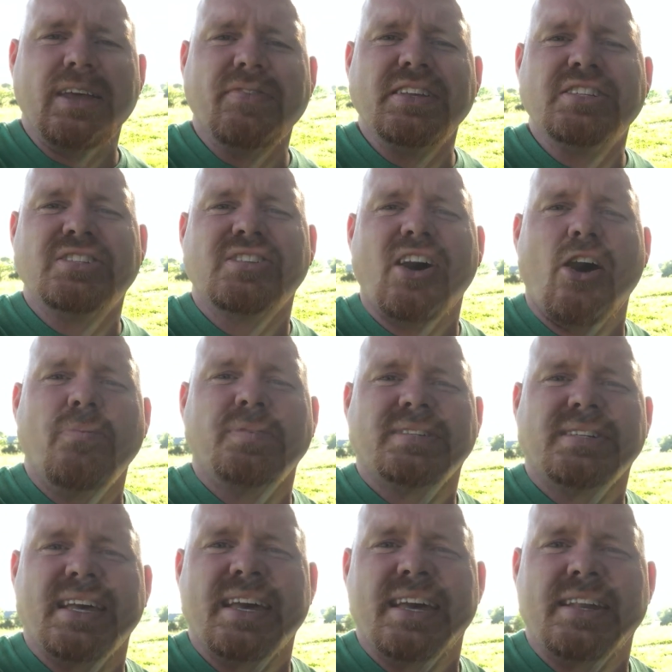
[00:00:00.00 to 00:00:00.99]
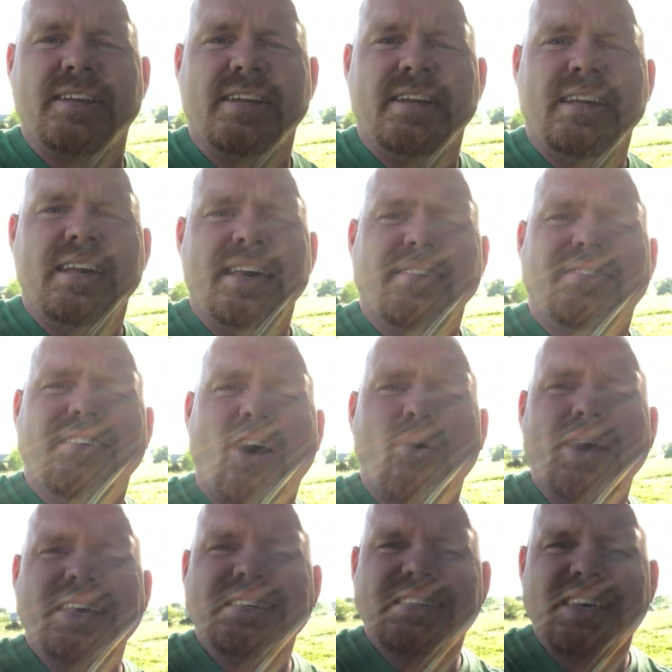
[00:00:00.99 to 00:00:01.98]
Even Job said,
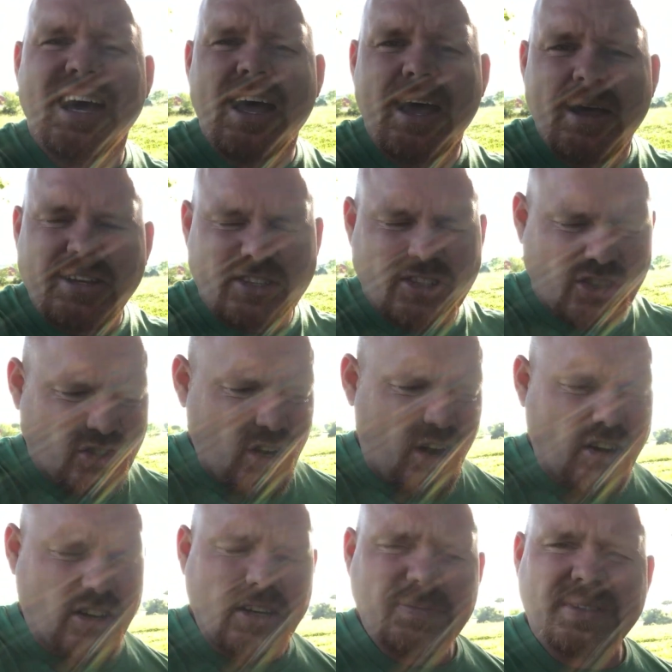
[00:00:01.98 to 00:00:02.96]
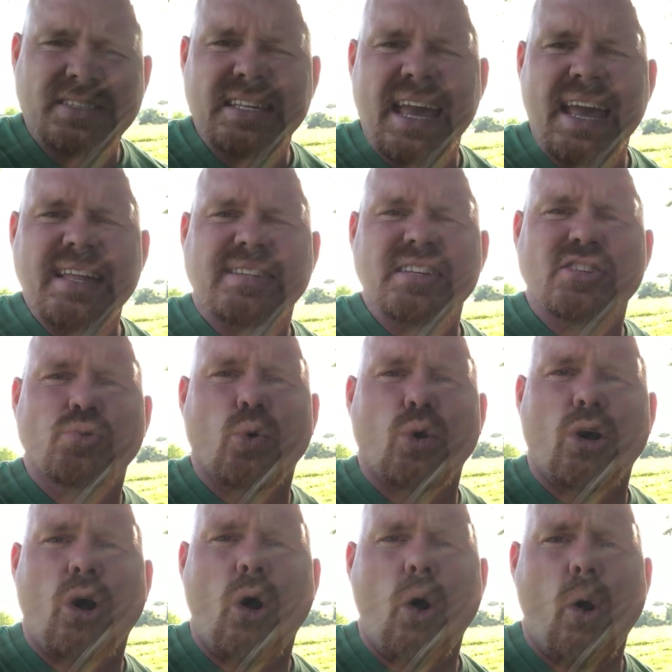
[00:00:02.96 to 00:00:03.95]
though his circumstances
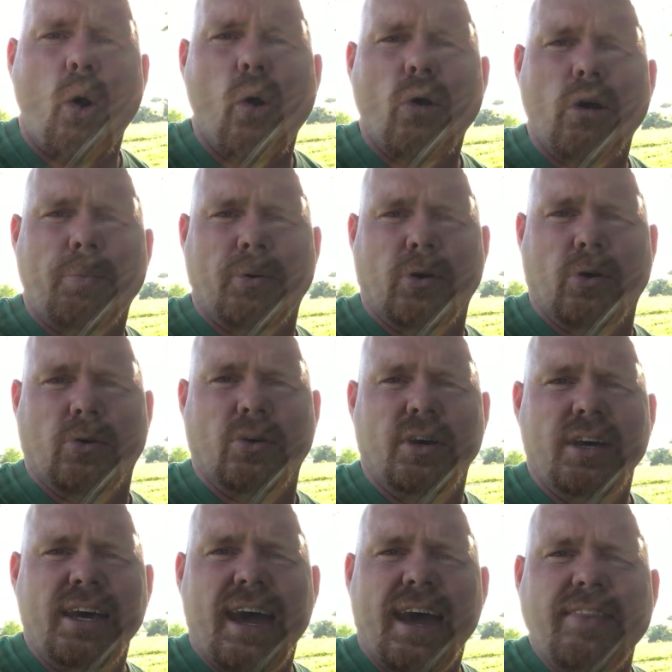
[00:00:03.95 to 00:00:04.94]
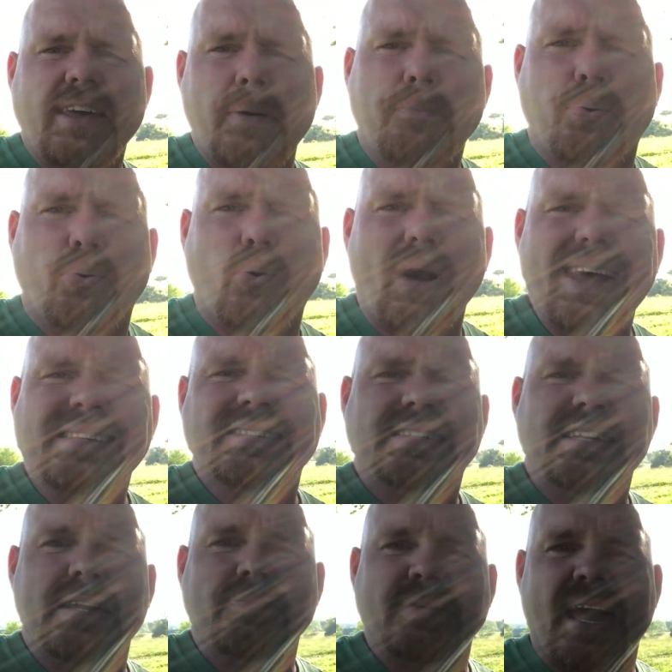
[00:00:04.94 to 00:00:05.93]
were horrible and they
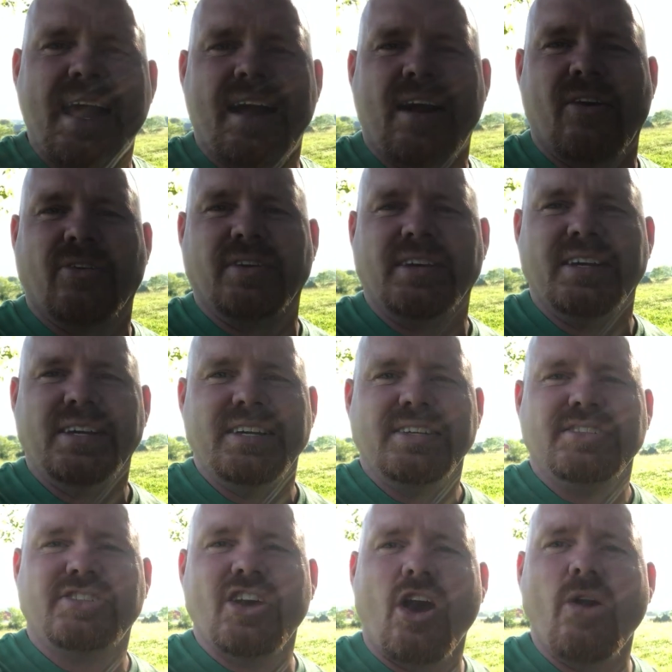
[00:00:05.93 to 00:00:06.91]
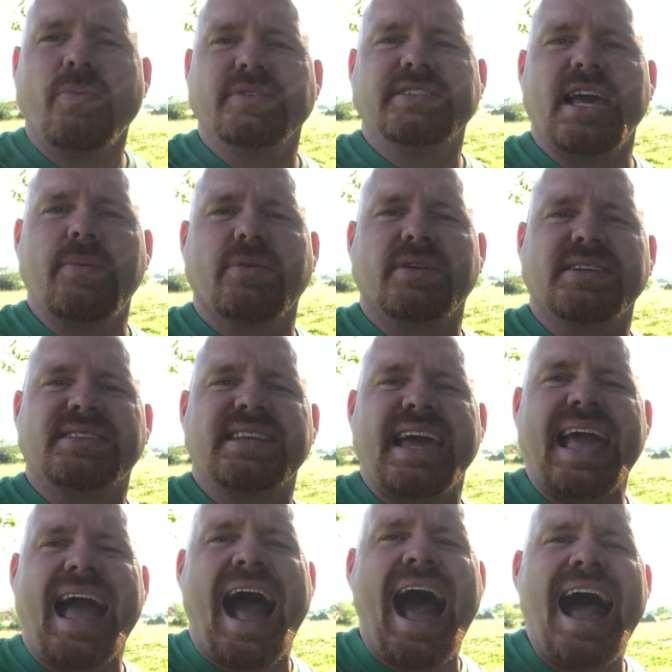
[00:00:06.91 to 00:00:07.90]
pressed him down, Job was able to
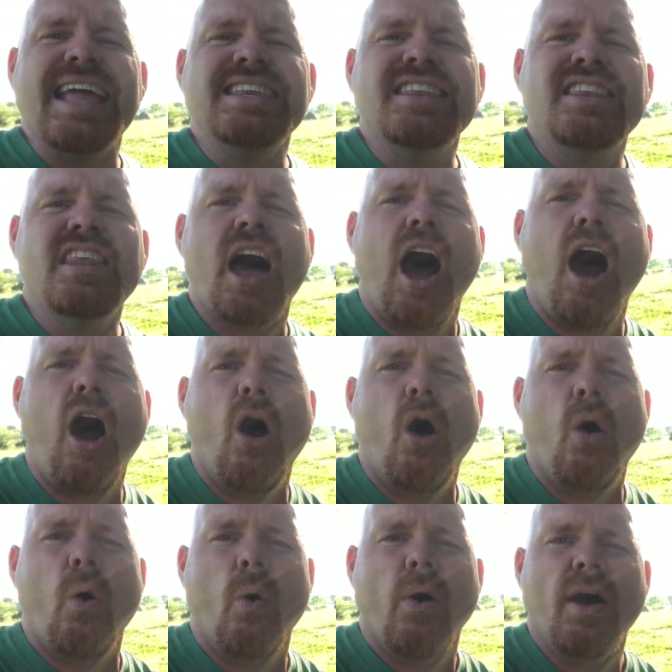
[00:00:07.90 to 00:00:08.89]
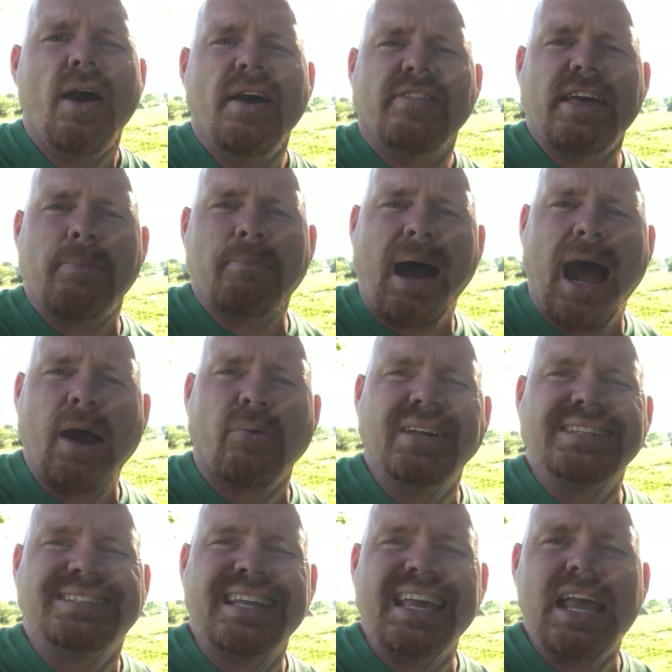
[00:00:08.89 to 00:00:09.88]
say, I know that my
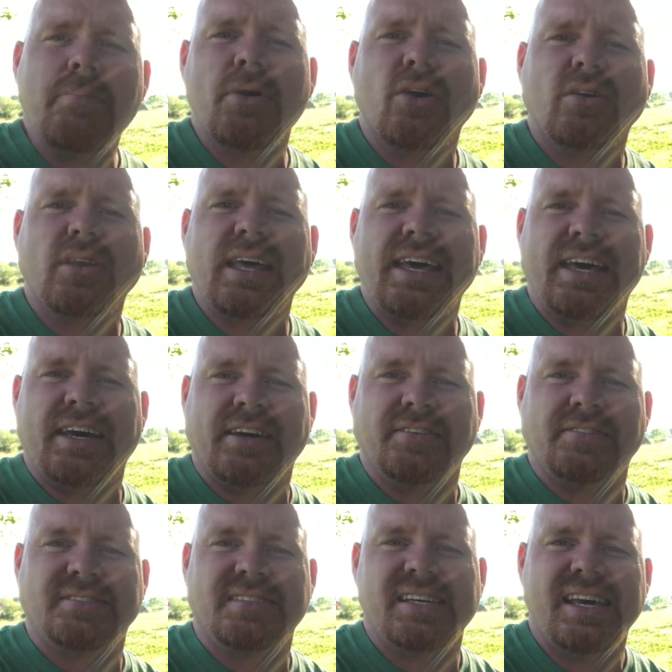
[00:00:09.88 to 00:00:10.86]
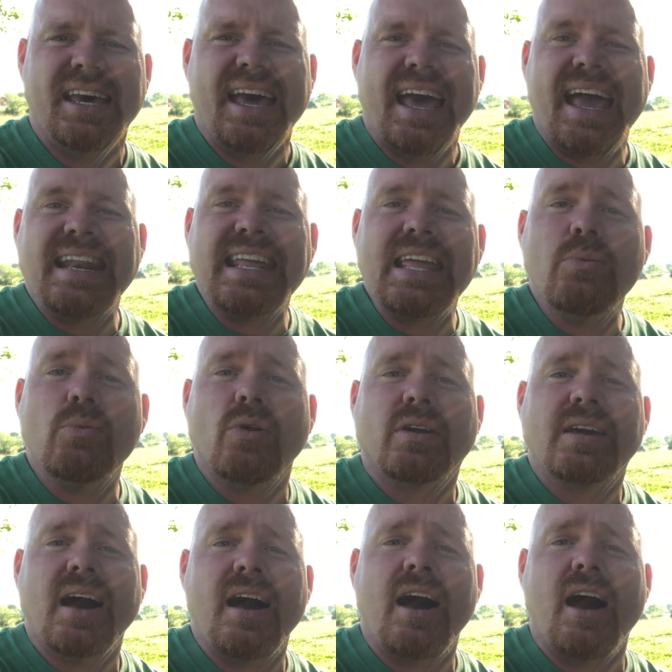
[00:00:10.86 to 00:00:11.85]
Redeemer lives, and he will
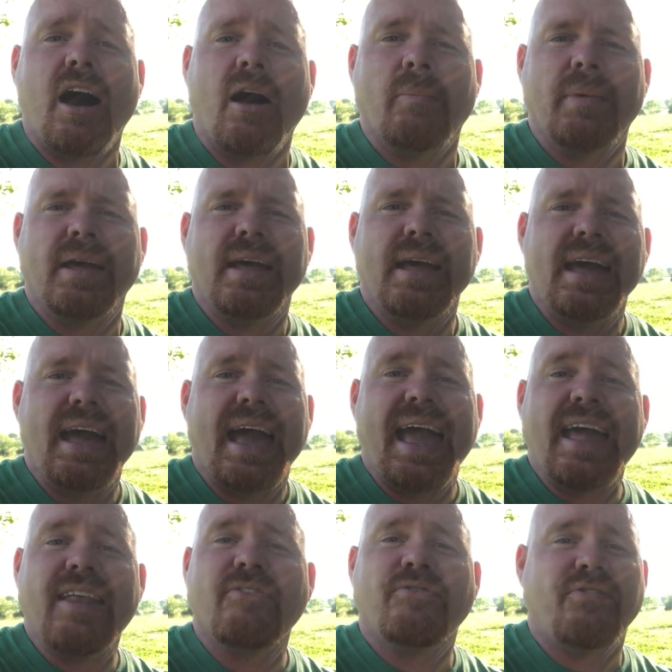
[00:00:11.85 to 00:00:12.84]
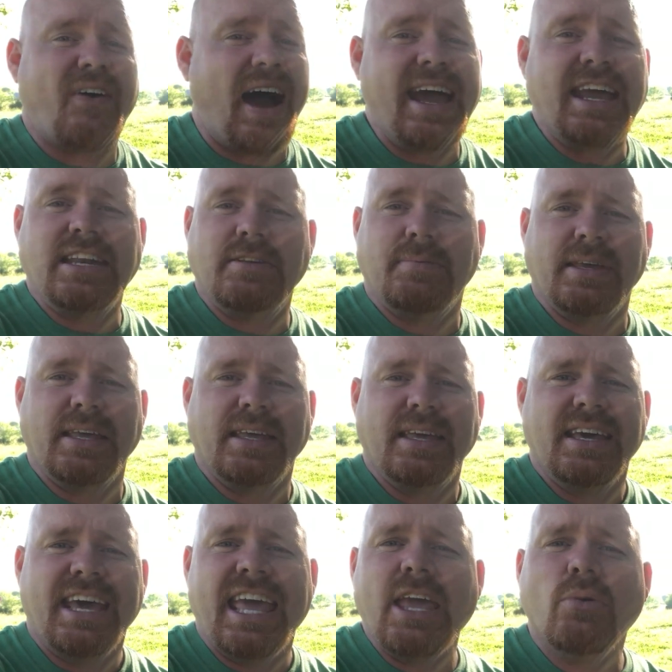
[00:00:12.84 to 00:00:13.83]
come and find me.
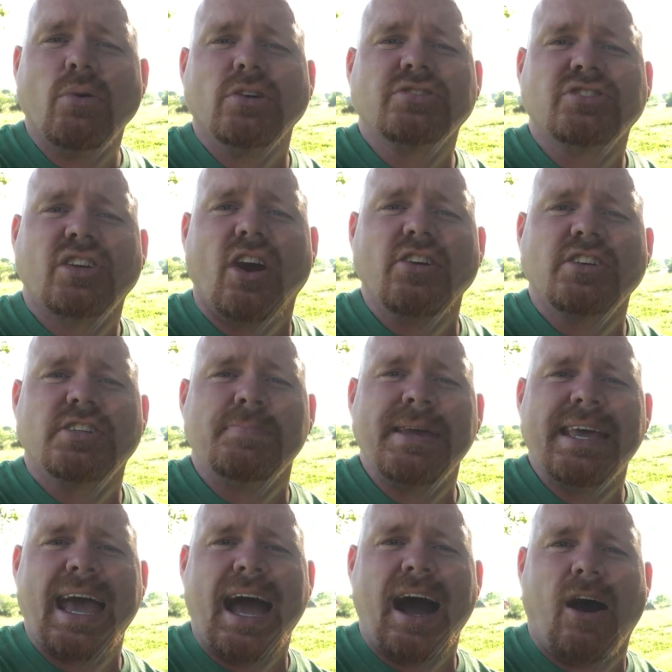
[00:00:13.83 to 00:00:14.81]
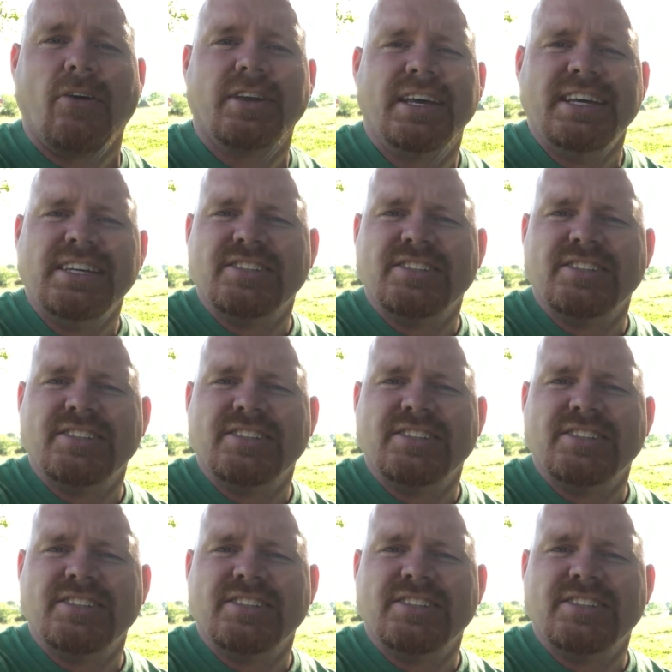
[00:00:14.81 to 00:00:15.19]
He will search me out.